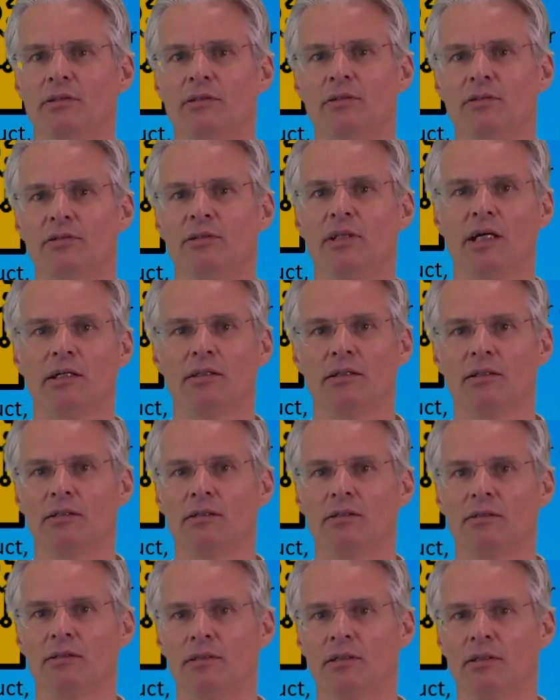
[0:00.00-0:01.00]
Dialogue.
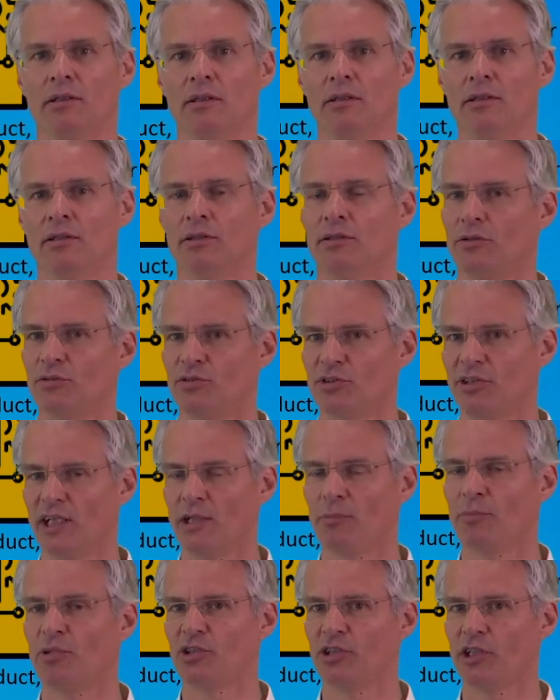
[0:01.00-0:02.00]
So take
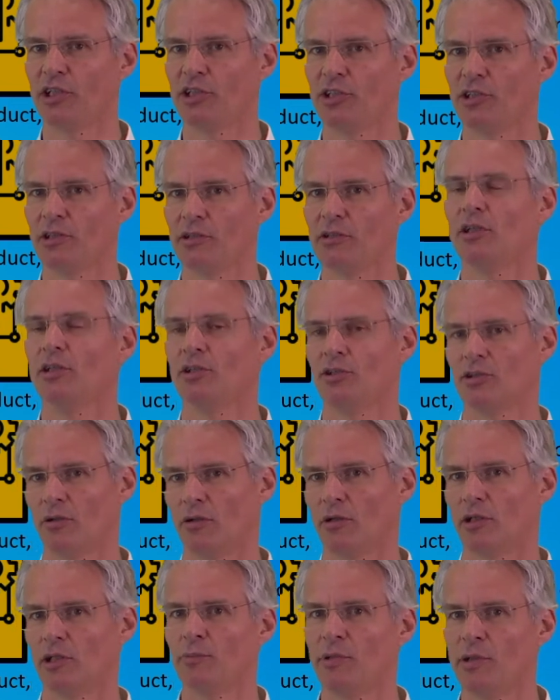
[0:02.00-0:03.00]
position so
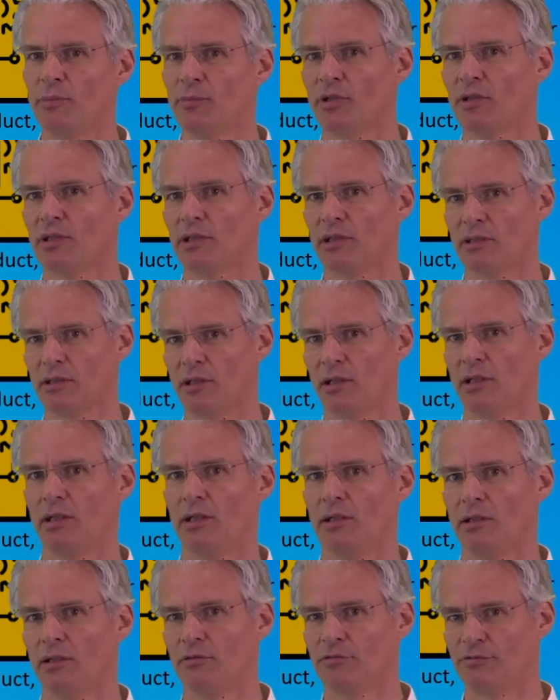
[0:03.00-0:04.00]
other people can
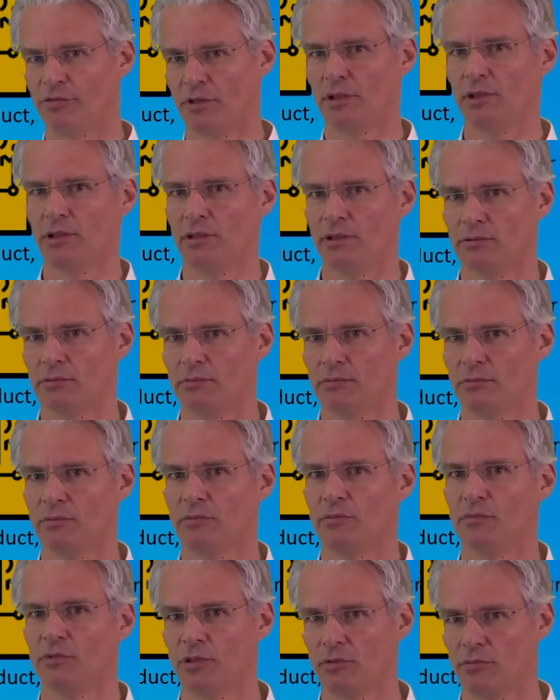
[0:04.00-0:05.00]
follow you.
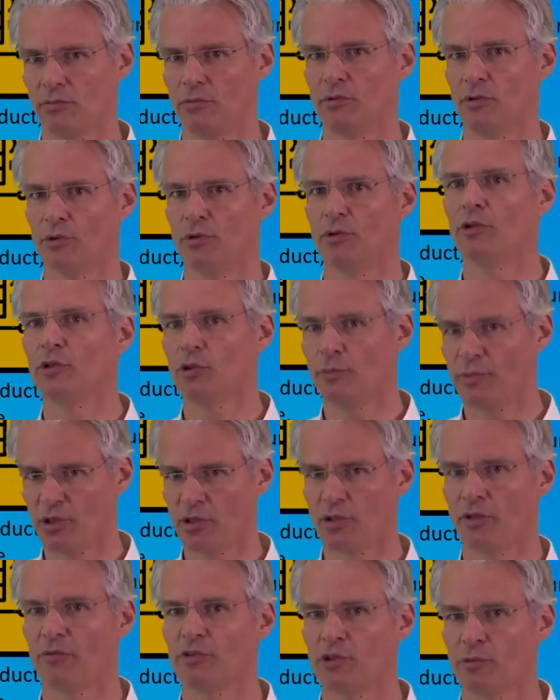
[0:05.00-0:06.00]
So learn to be
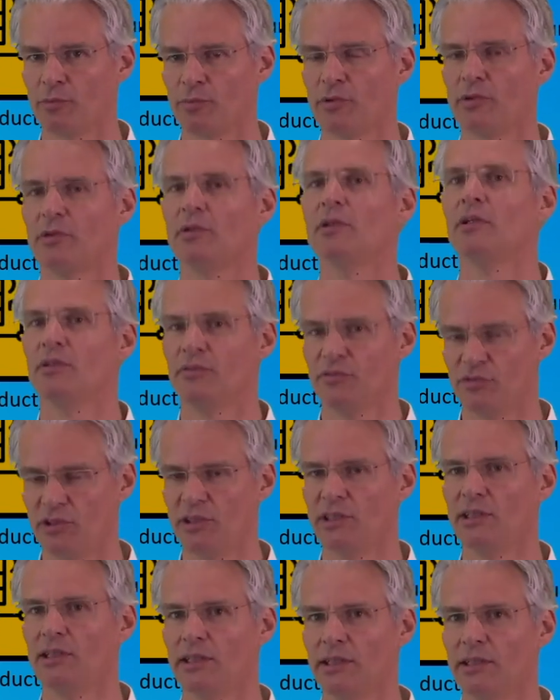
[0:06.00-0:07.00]
comfortable
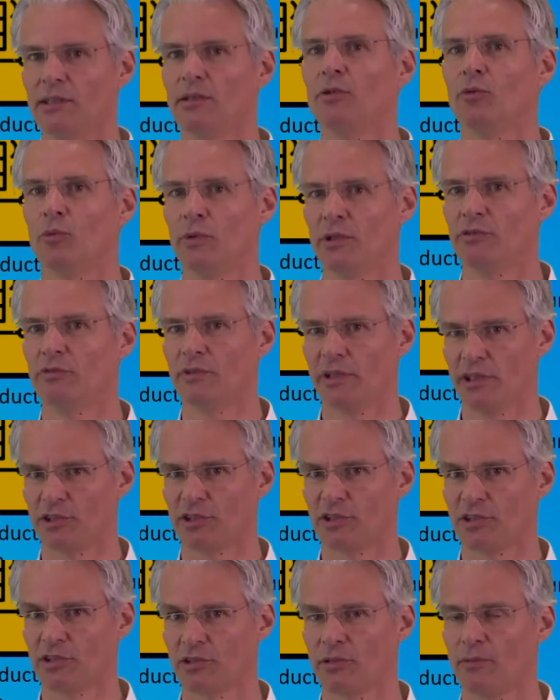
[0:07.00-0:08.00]
dealing with
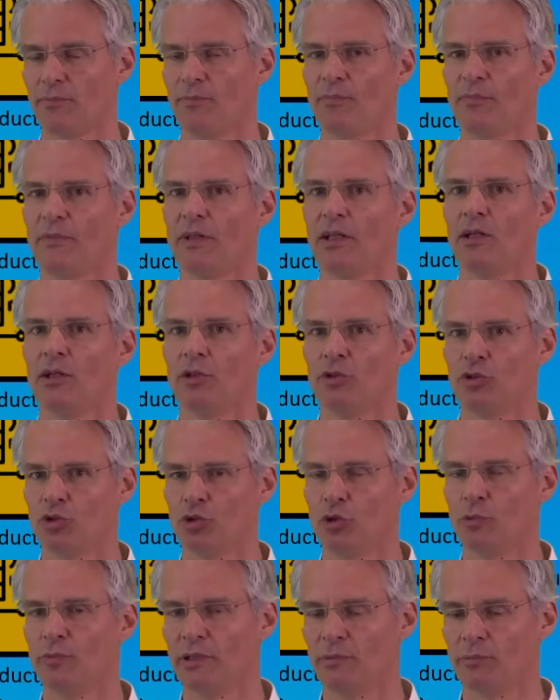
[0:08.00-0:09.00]
risks.
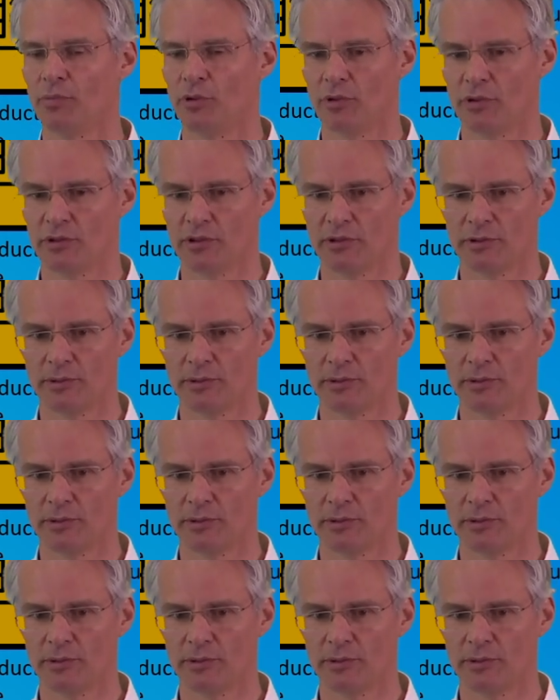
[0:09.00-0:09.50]
Super important.